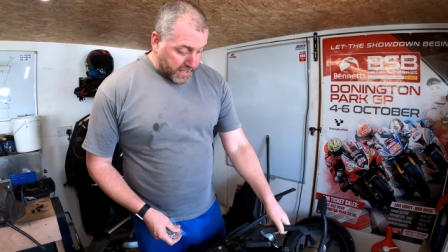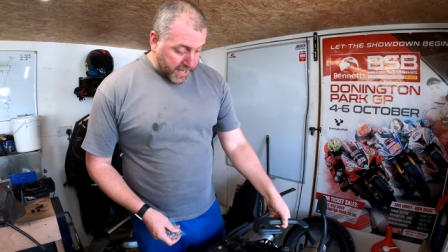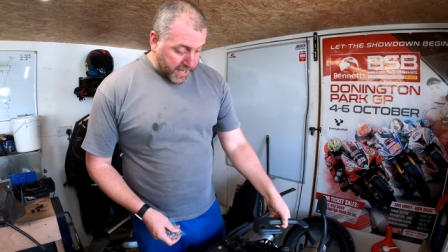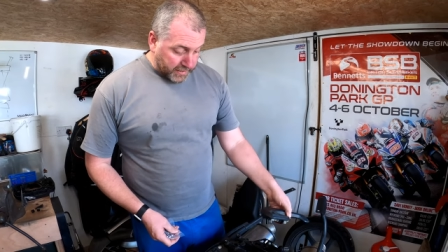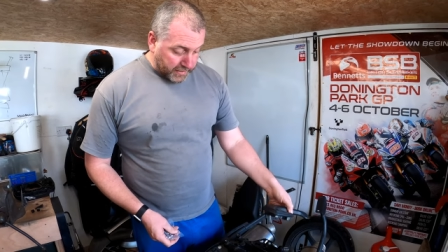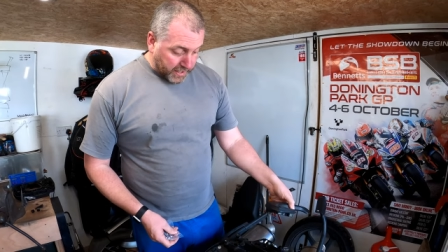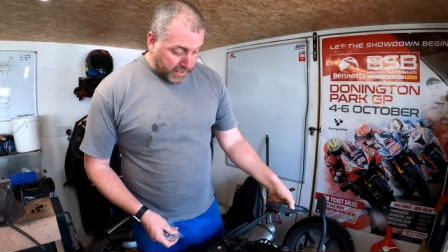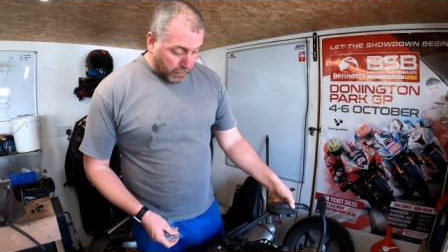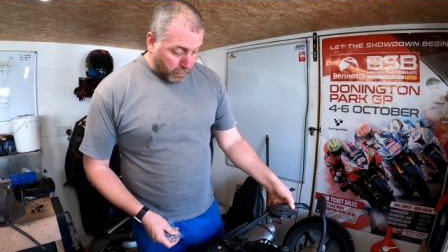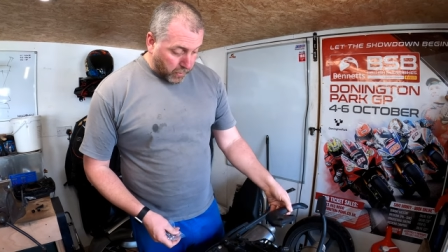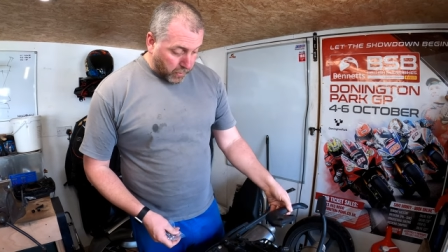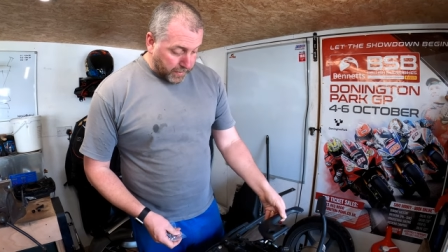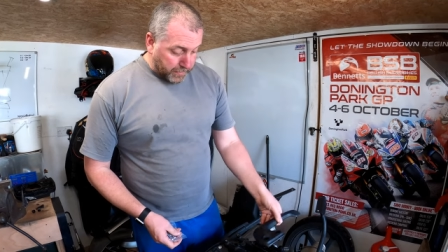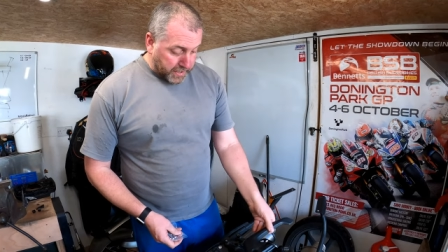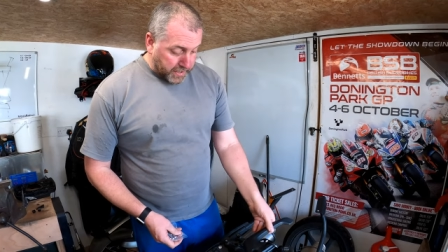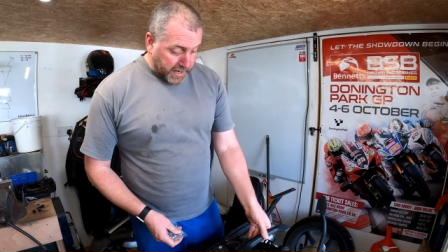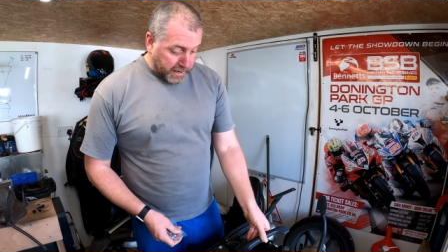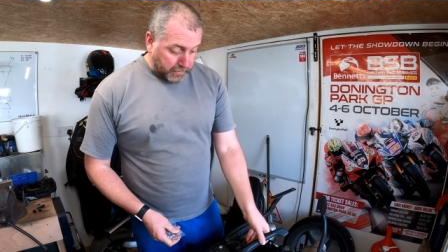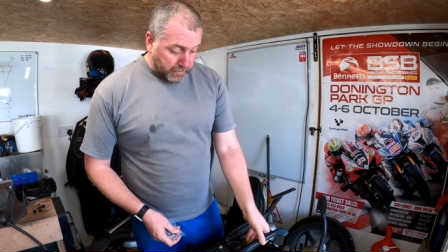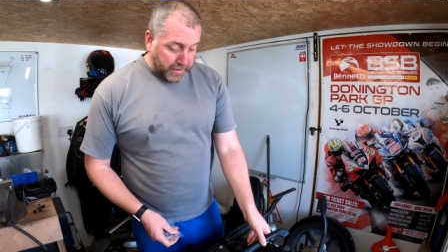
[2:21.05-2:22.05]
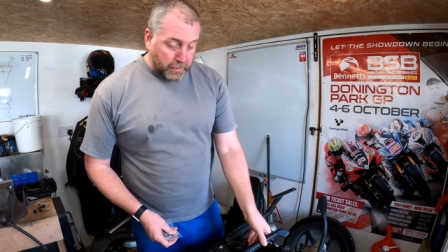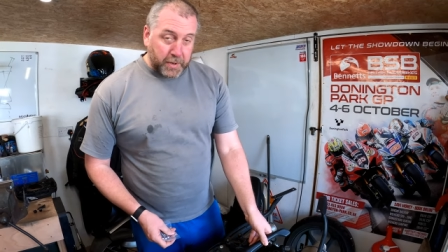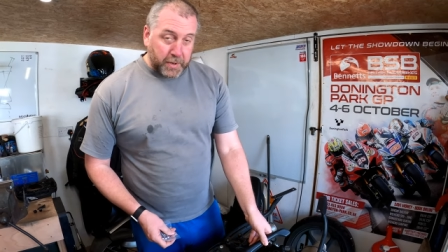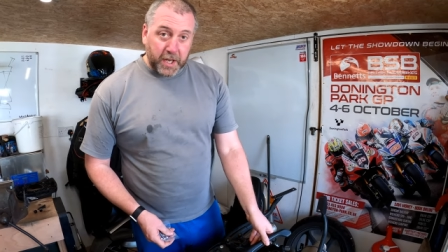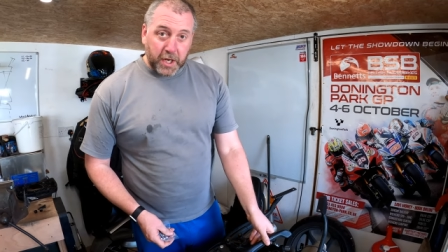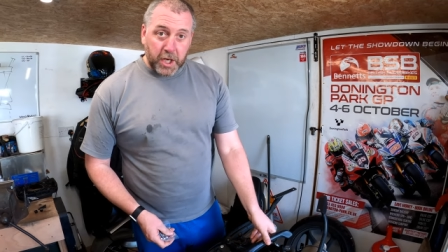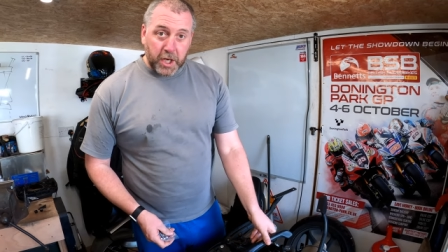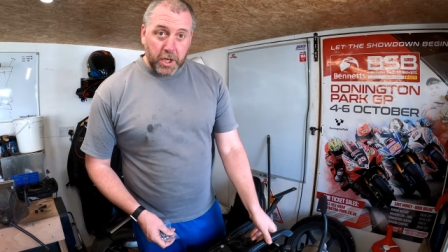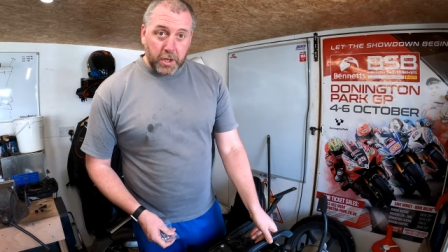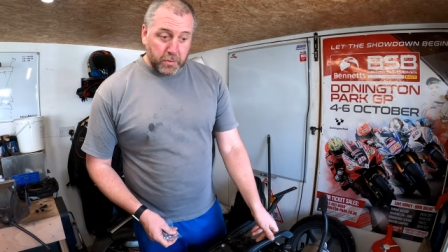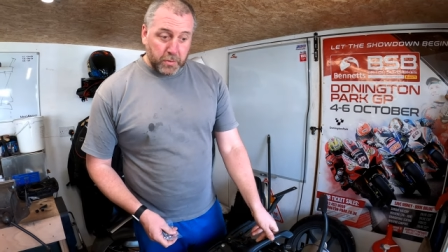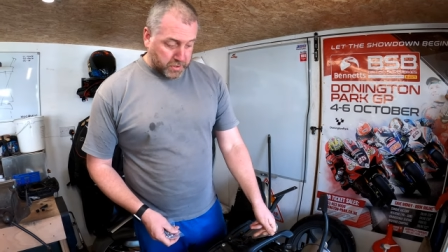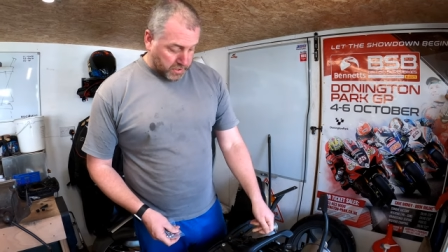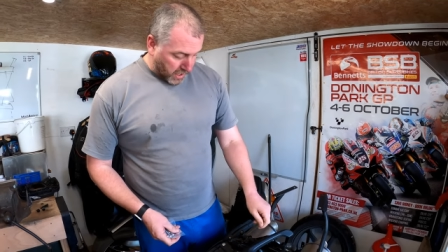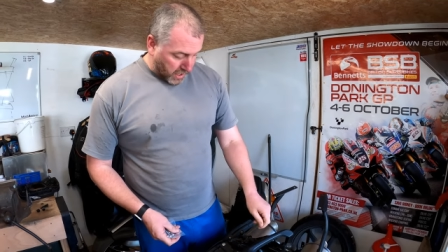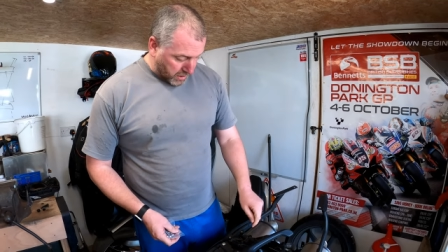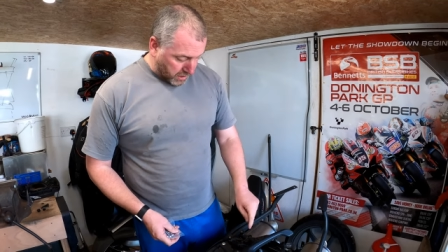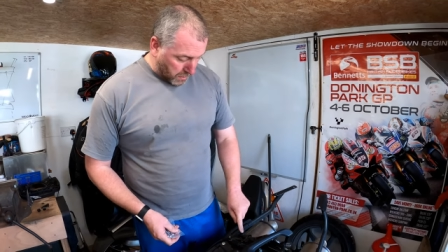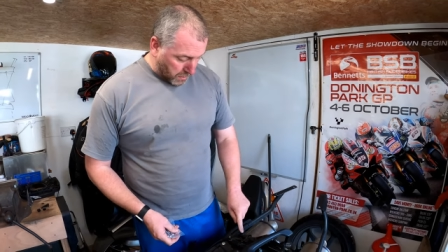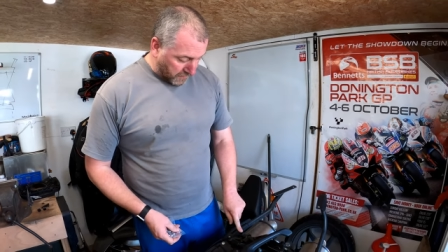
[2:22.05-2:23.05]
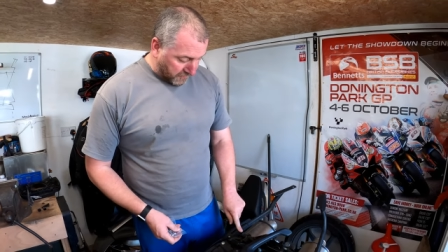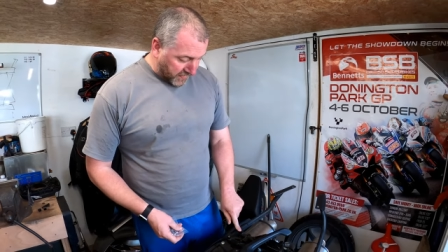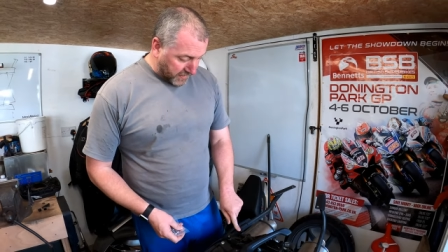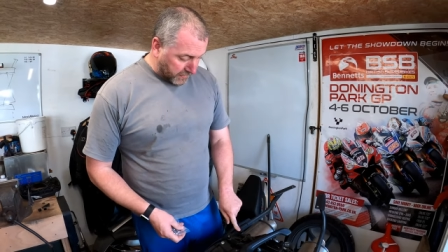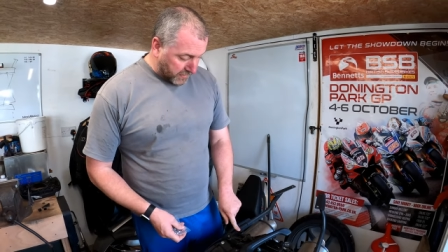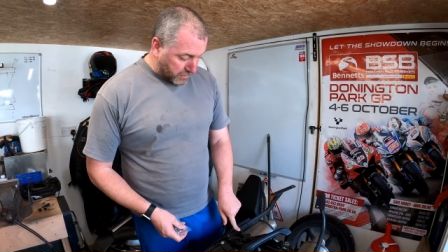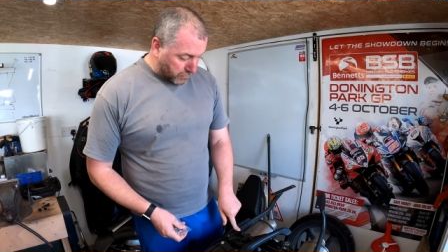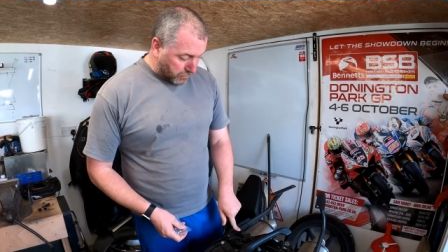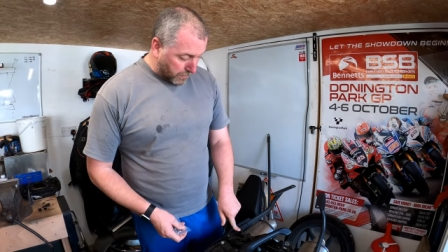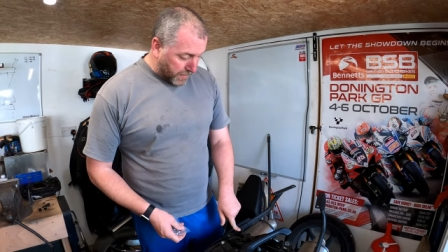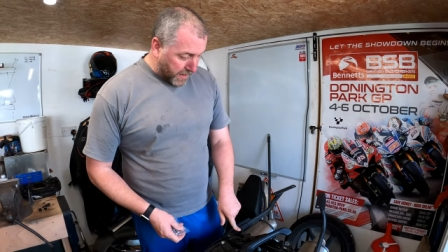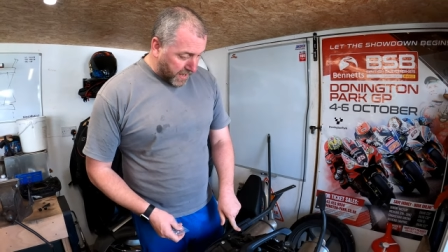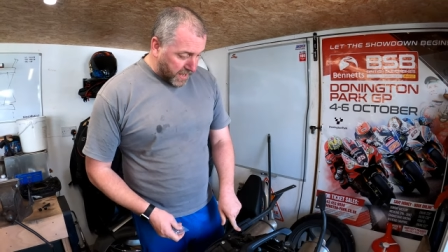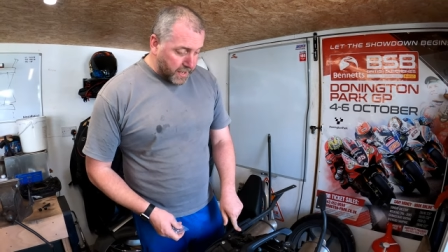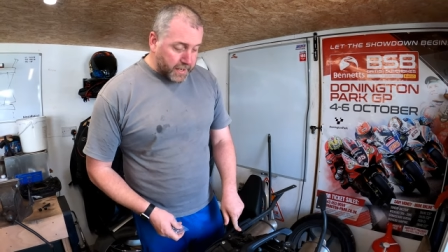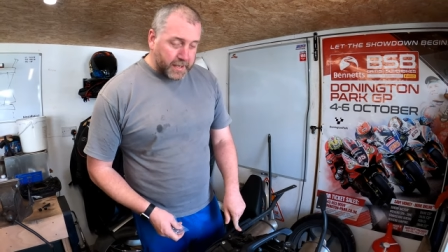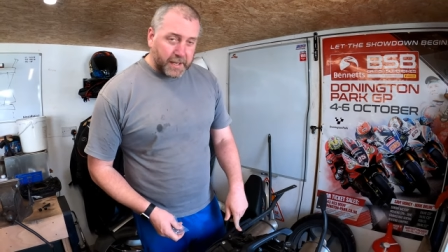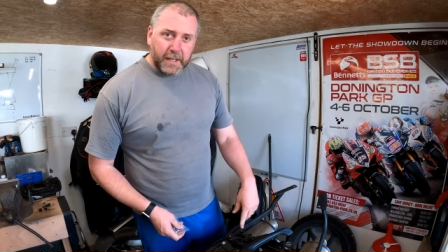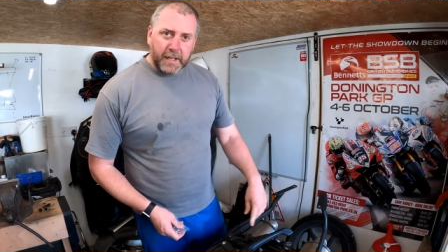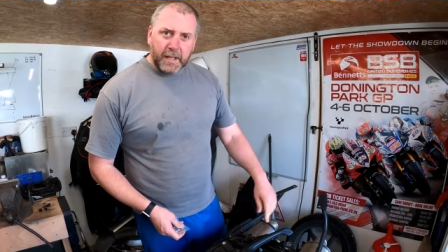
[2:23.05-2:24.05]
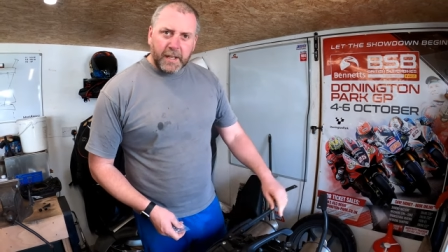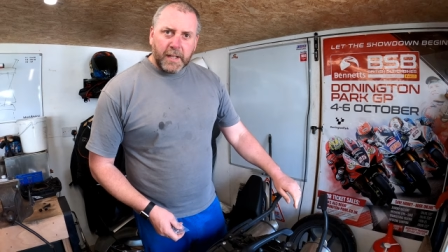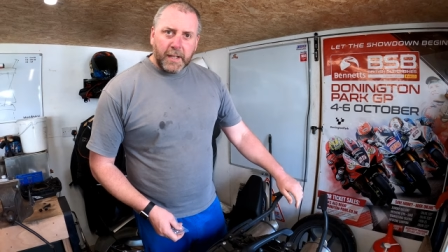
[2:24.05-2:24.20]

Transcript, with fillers: get the equipment out that we're going to use to effect this repair